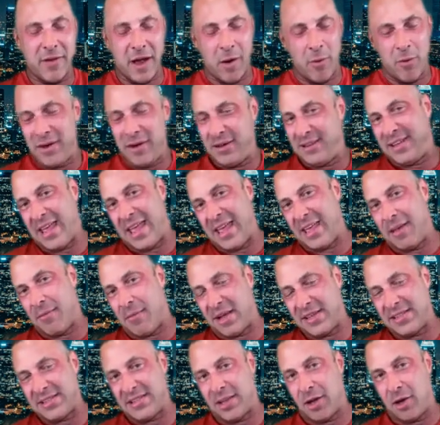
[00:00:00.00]
I wouldn't take it
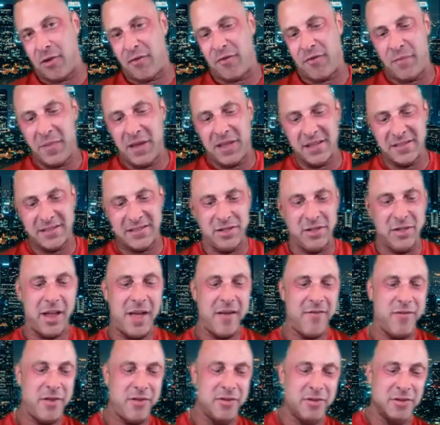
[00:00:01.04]
myself because you
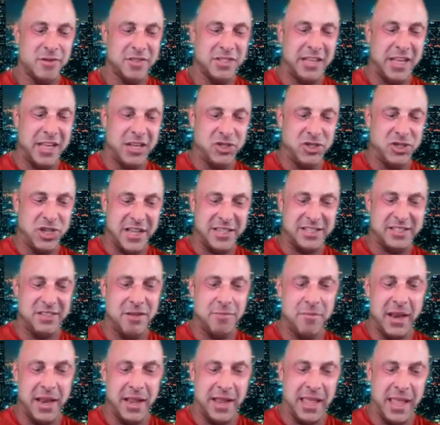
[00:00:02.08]
have those
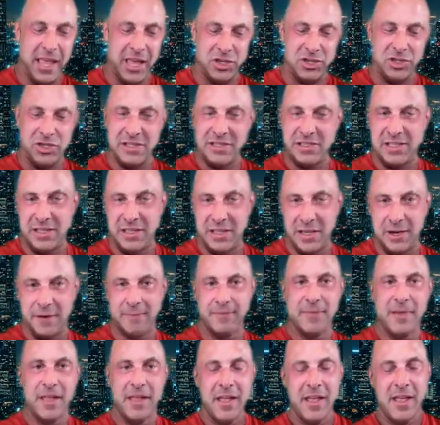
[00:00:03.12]
congestion medications in there.
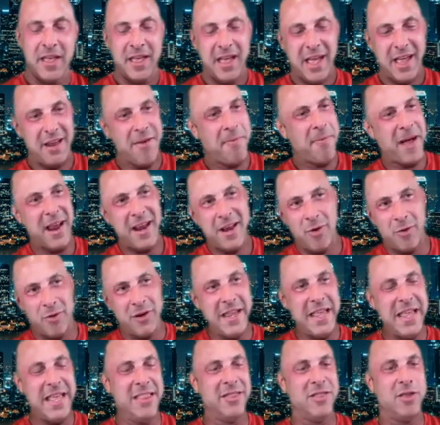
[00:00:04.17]
You probably
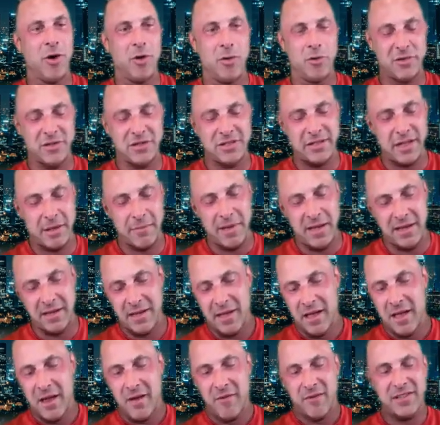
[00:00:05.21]
don't need those. I
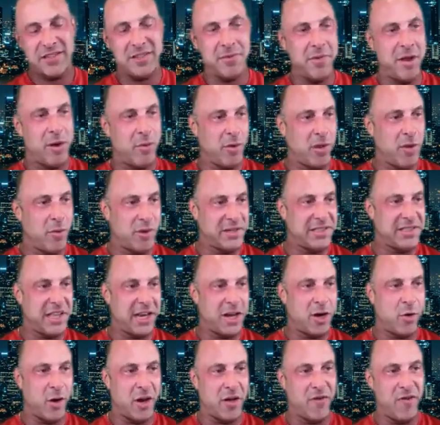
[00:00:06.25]
mean, for somebody that really wants to
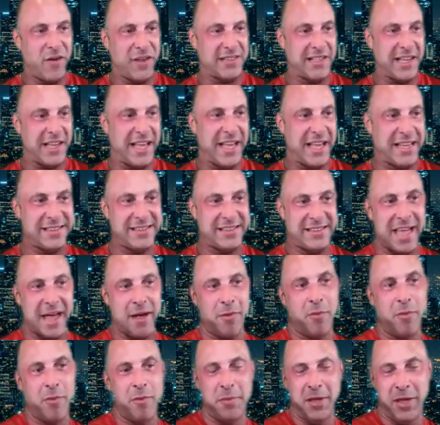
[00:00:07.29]
get a quick fix, I guess
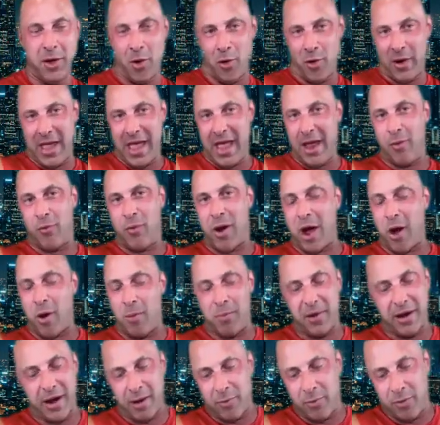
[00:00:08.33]
that would be okay
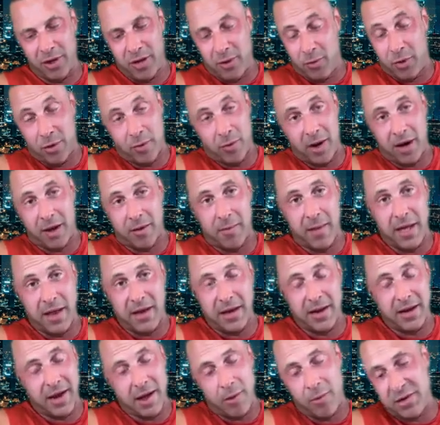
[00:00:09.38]
route, but I really wouldn't recommend
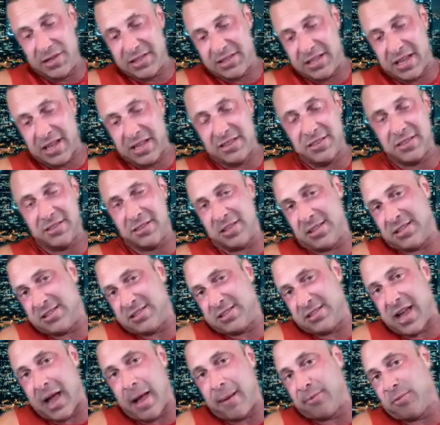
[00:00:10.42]
it, and I wouldn't say it's
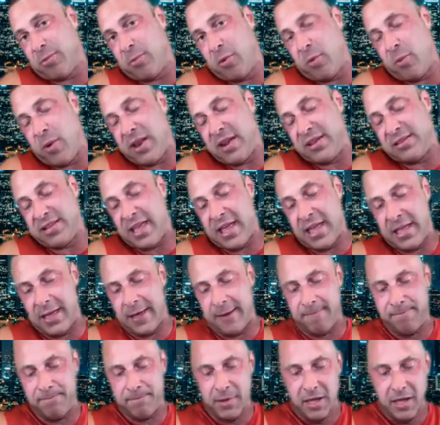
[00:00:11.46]
it's optimal way to take
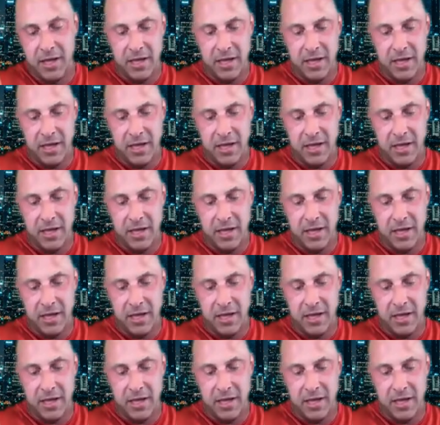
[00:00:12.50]
it.